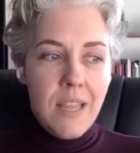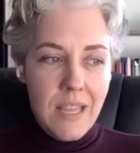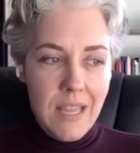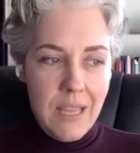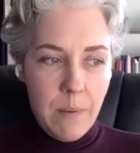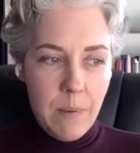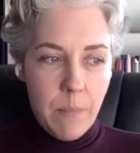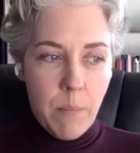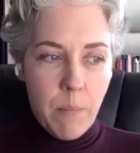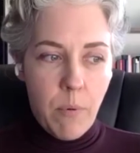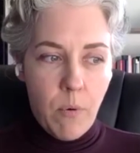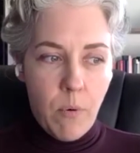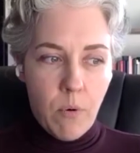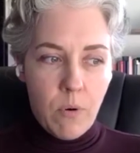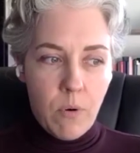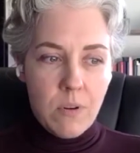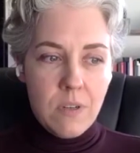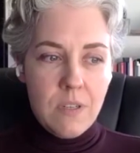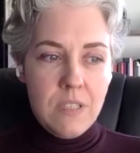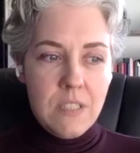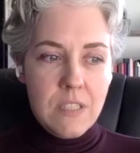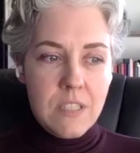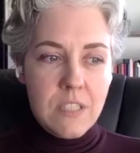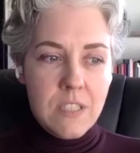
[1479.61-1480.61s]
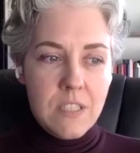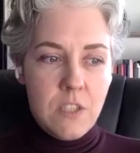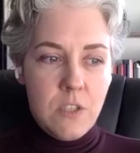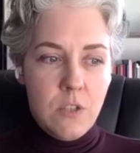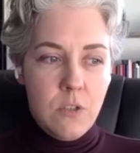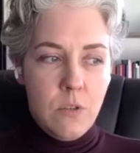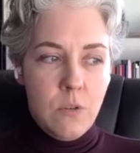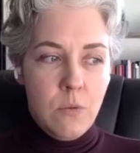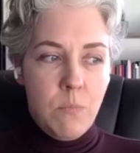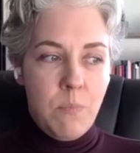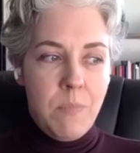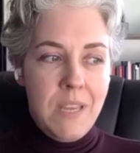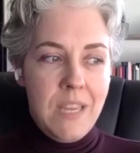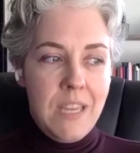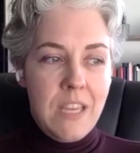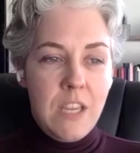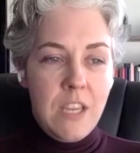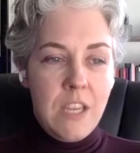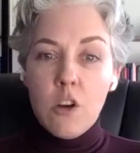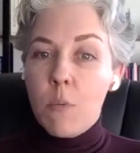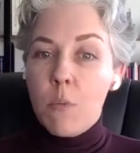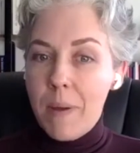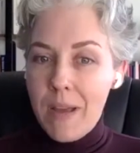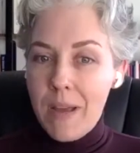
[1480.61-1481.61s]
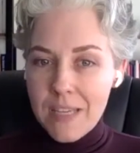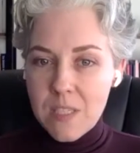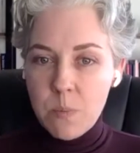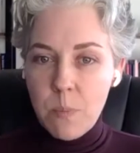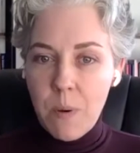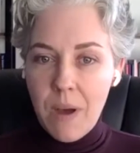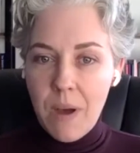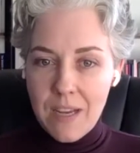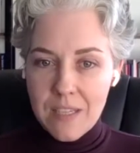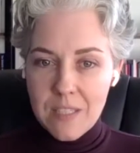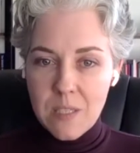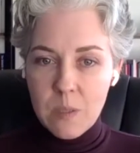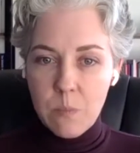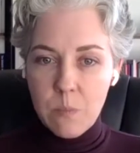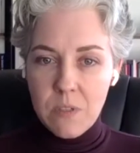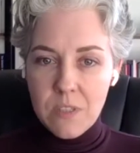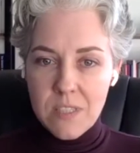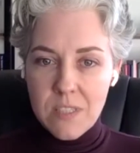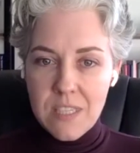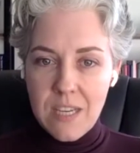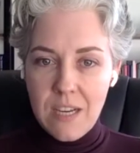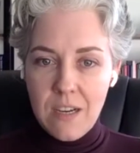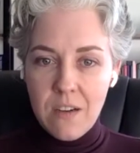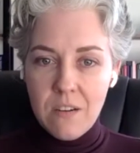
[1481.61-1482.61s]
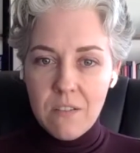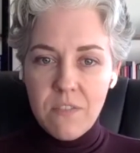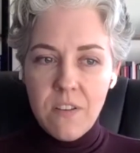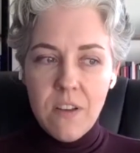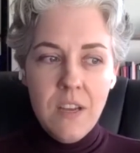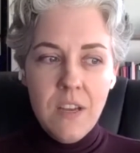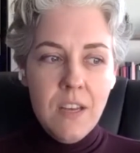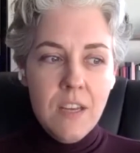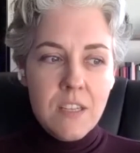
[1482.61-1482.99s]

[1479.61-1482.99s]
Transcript: important to being your best possible self.